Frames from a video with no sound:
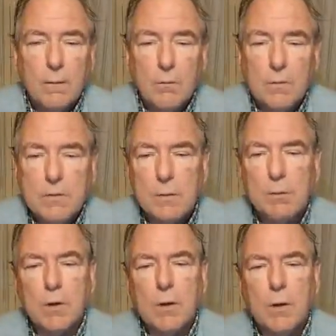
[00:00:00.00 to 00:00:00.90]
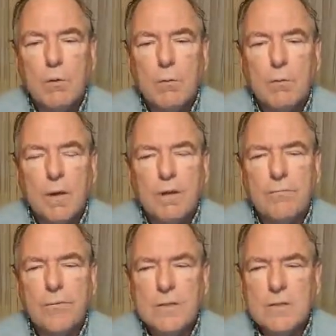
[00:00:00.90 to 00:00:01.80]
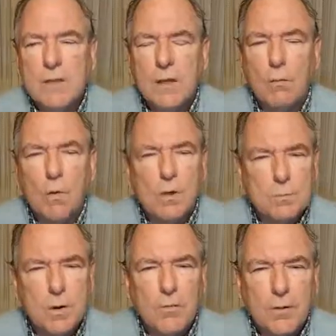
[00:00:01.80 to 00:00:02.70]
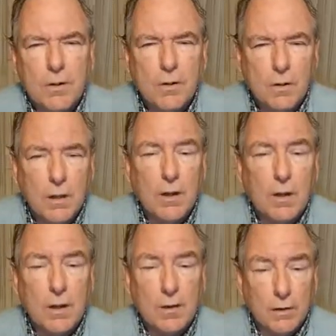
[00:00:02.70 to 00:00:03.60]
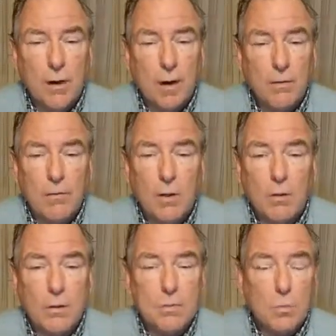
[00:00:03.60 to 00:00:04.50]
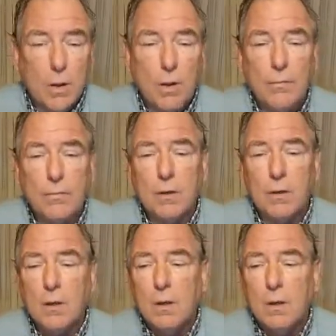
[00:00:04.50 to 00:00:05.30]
We say, well, if this thing works perfectly, you're gonna have all this wealth and